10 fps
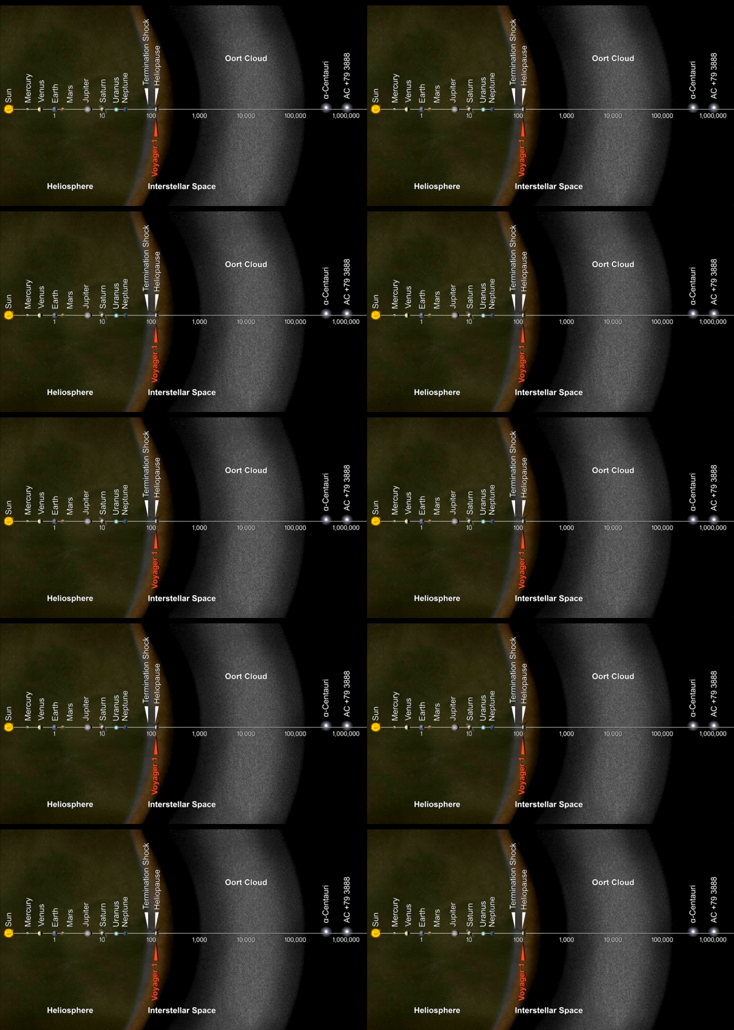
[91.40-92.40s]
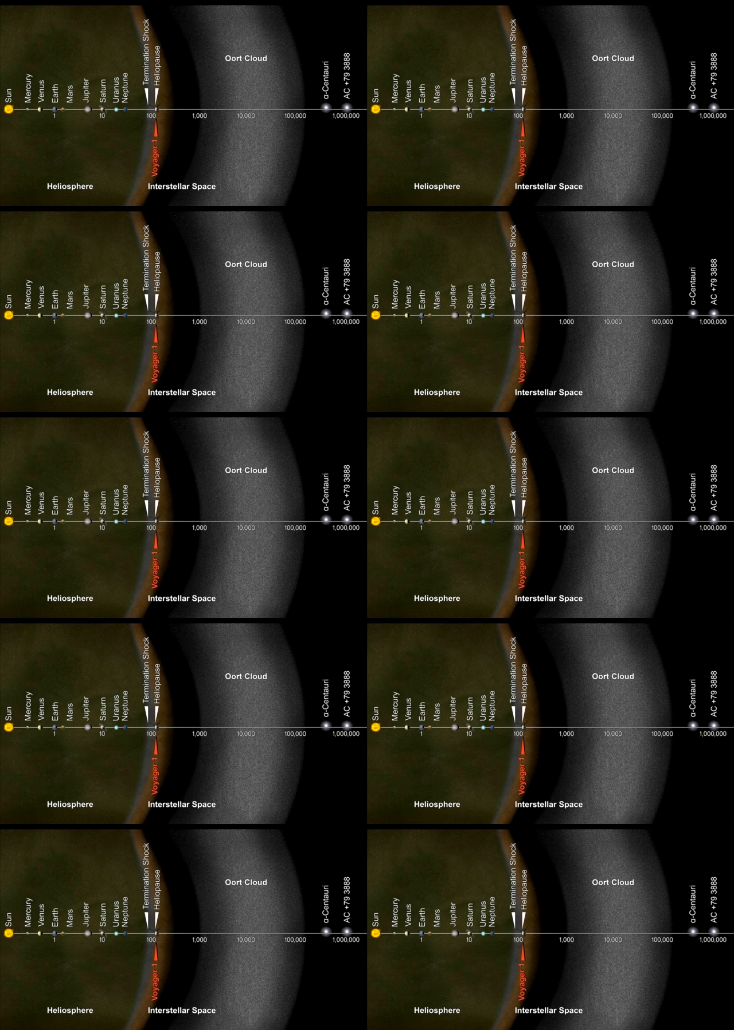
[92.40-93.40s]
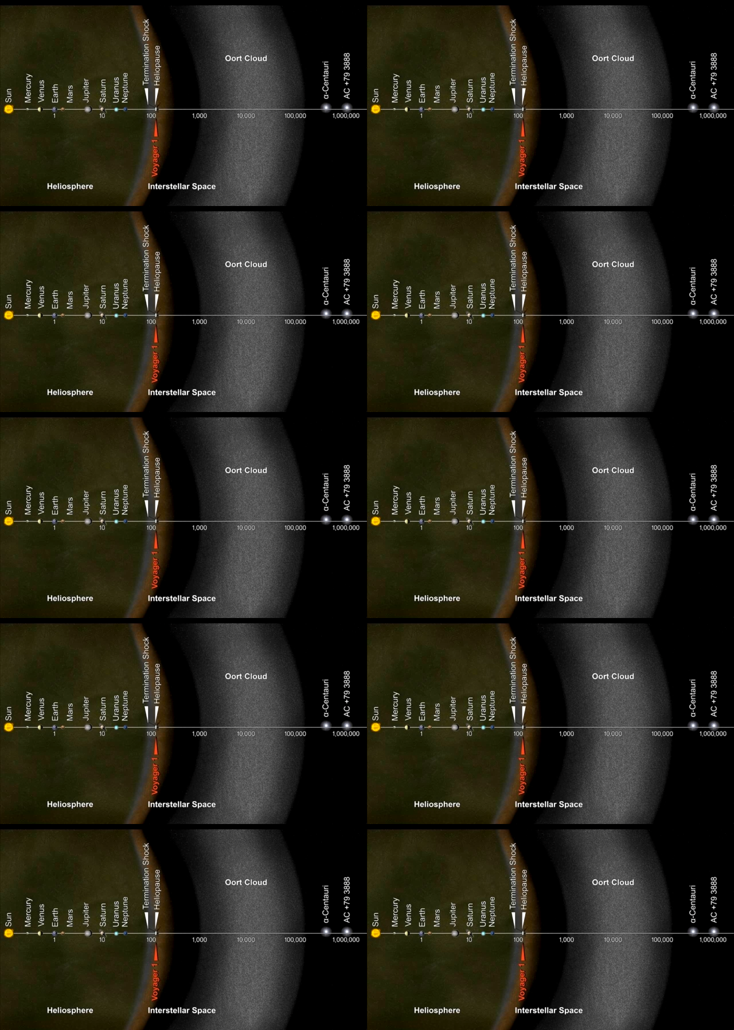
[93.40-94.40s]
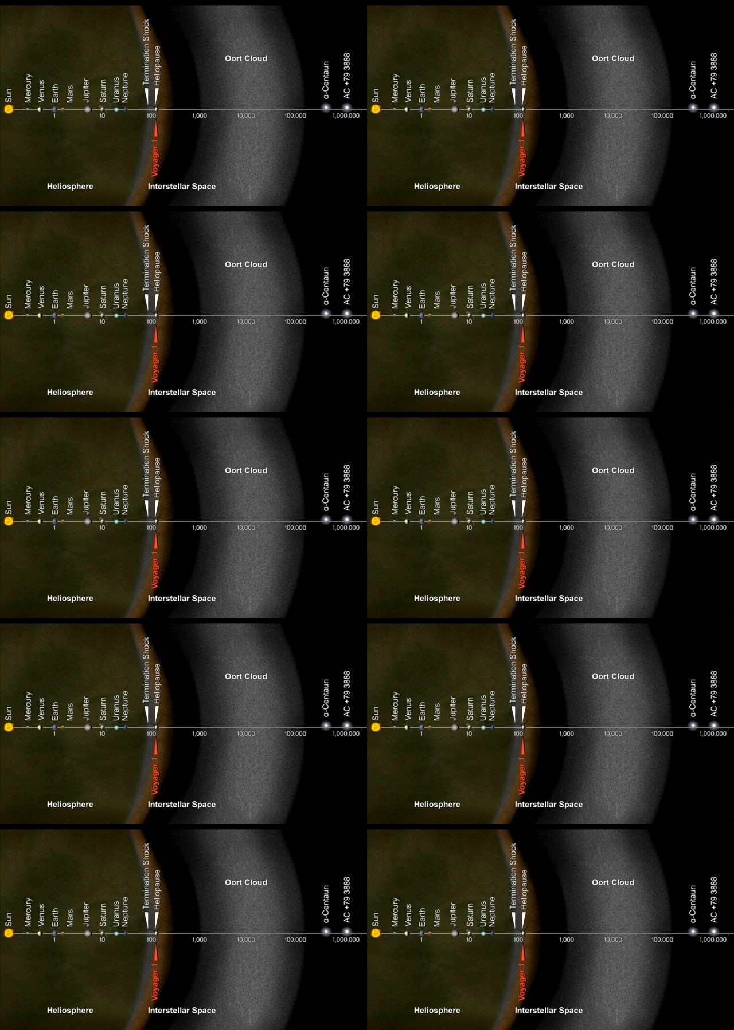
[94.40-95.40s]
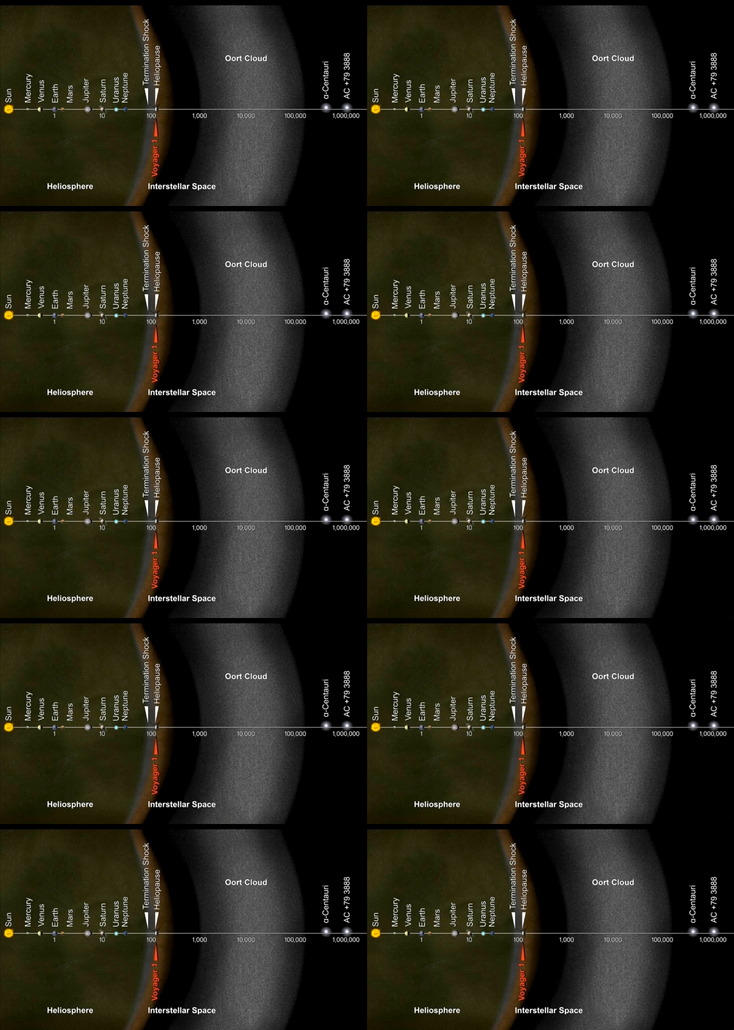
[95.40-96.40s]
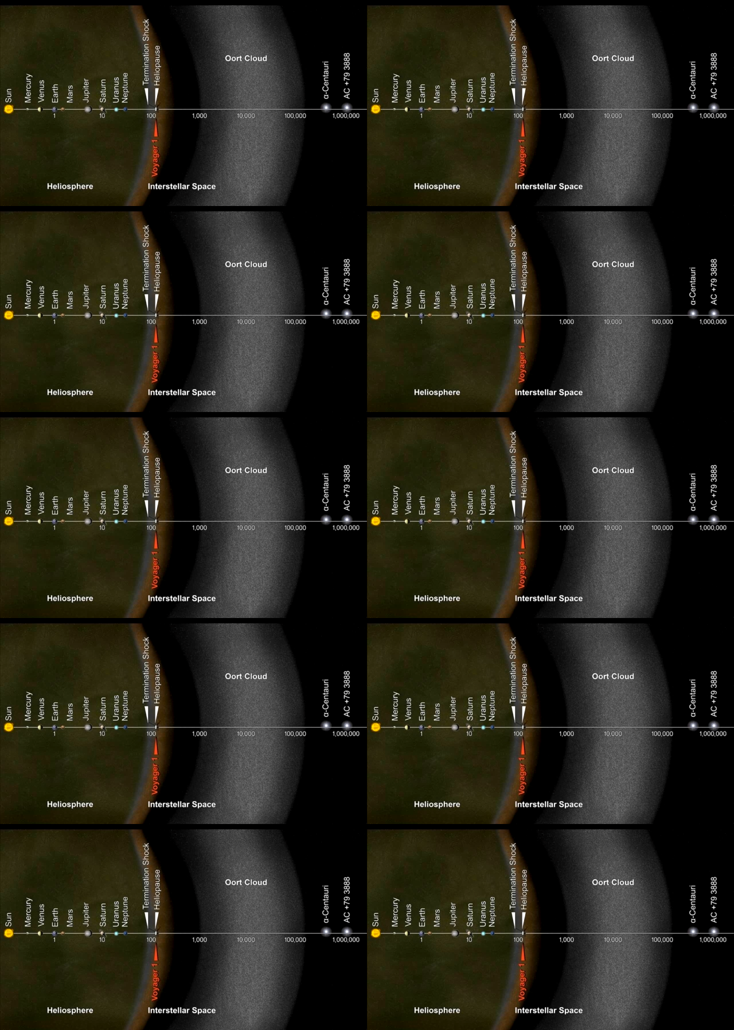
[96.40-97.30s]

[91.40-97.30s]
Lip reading: No face is visible, so there are no lips to read.